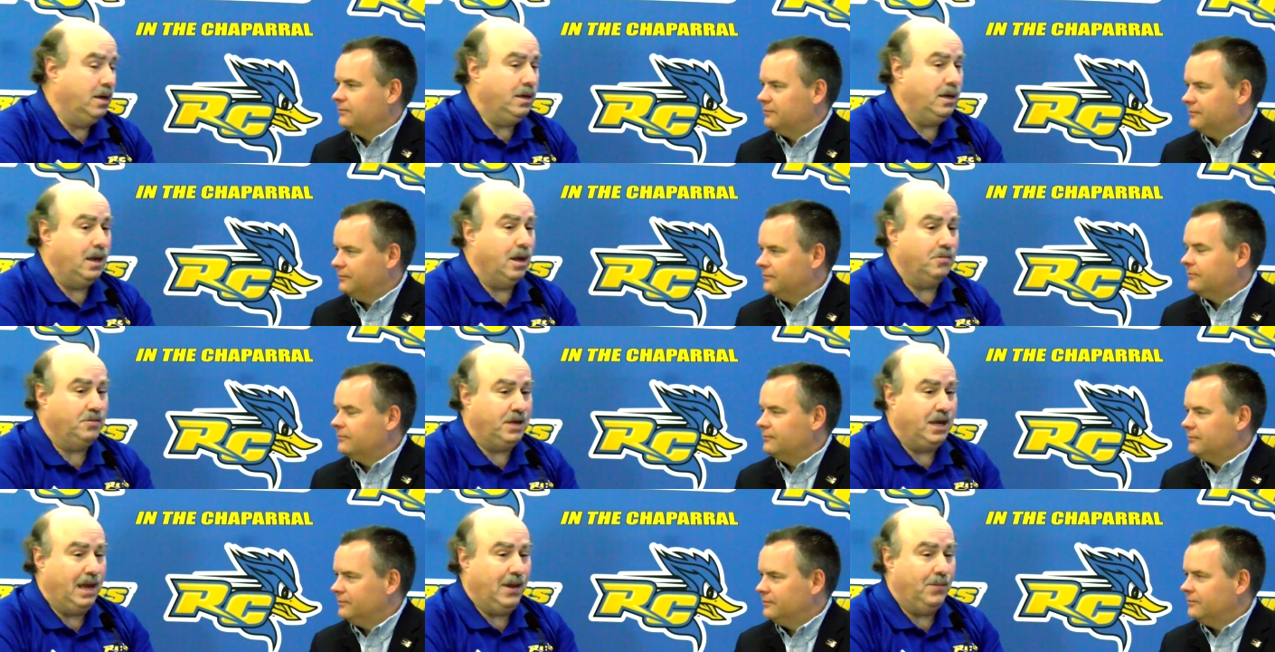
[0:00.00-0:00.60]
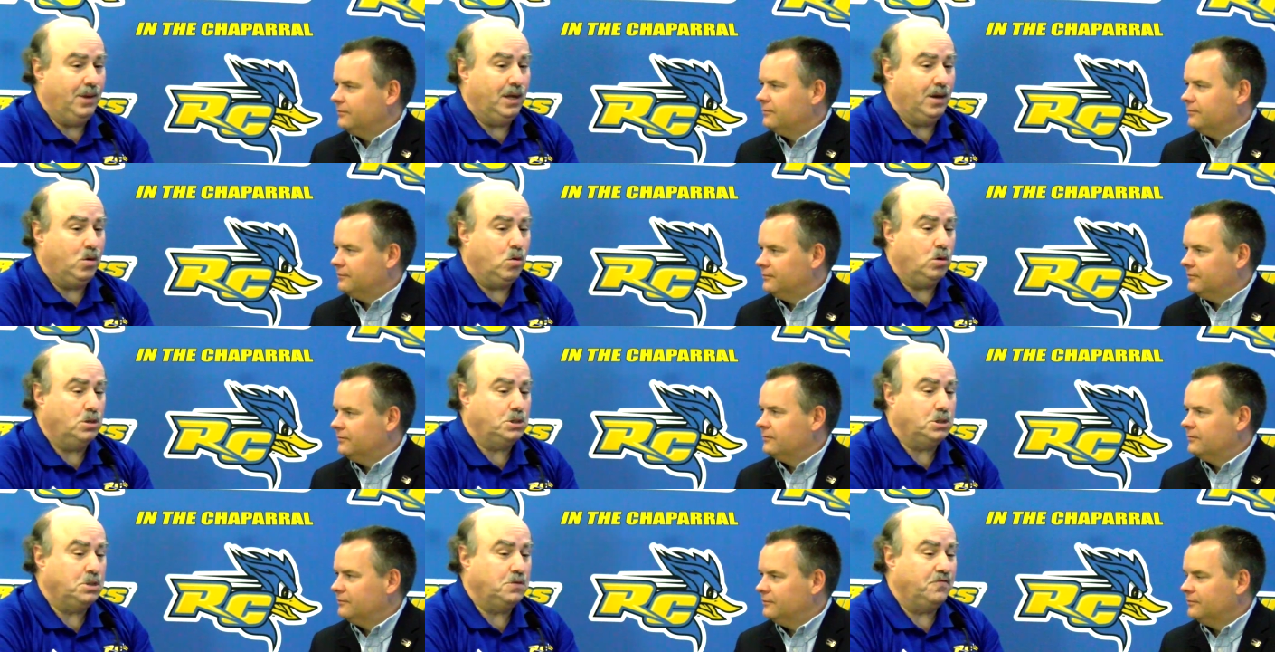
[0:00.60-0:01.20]
Speaker 1: you know, team. And of
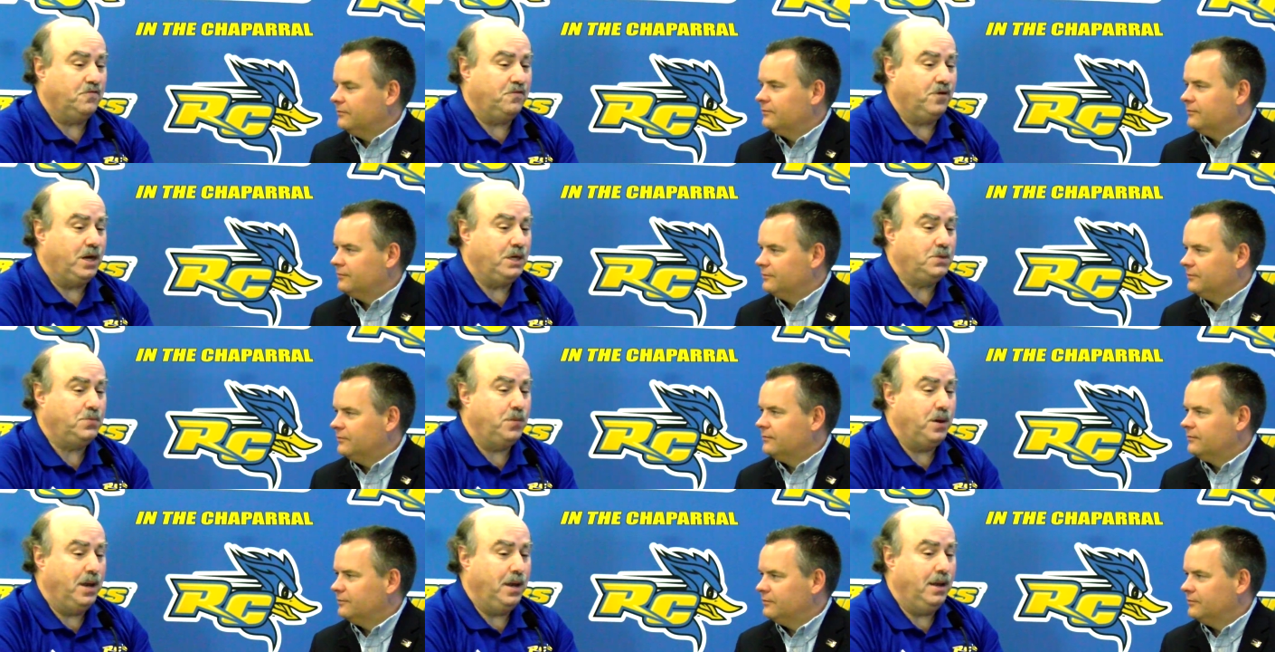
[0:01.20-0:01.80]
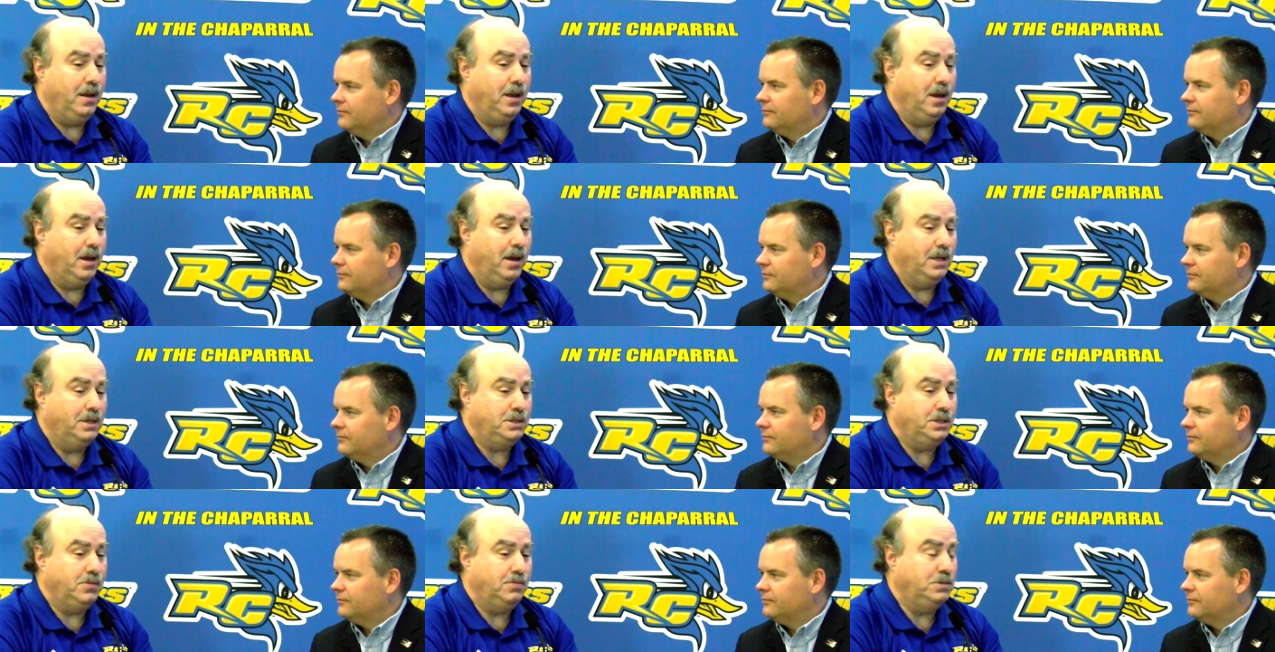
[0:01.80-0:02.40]
course, as a freshman,
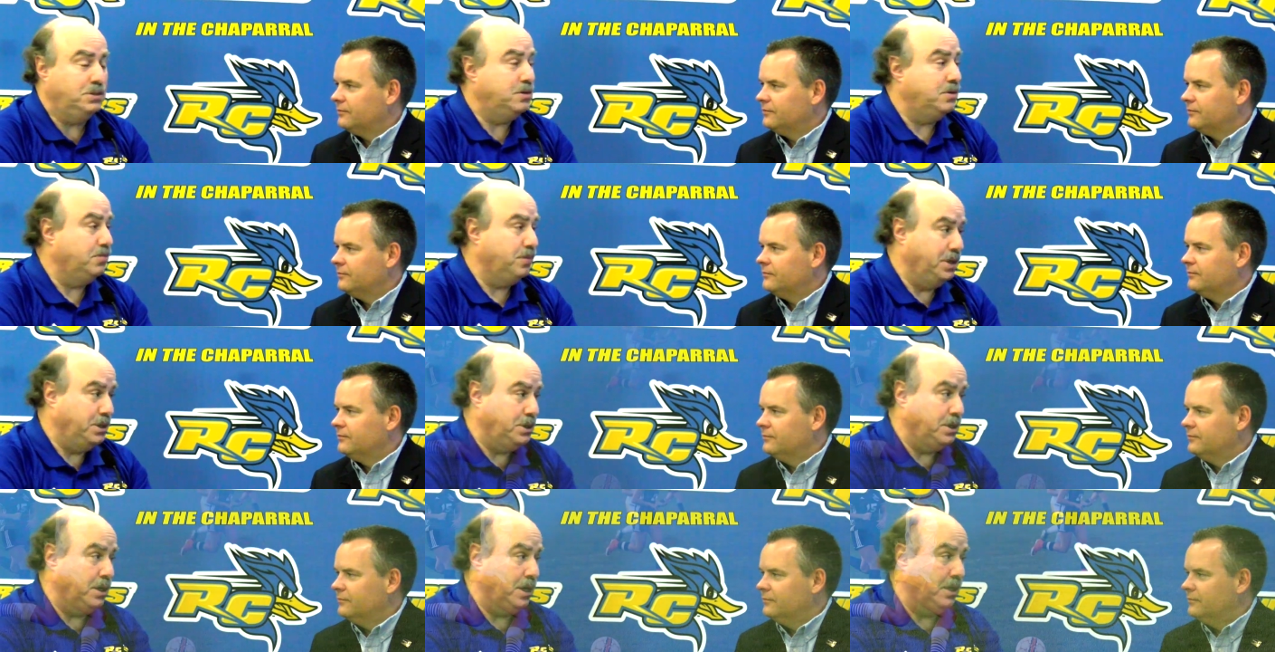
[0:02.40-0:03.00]
uh, she was the Region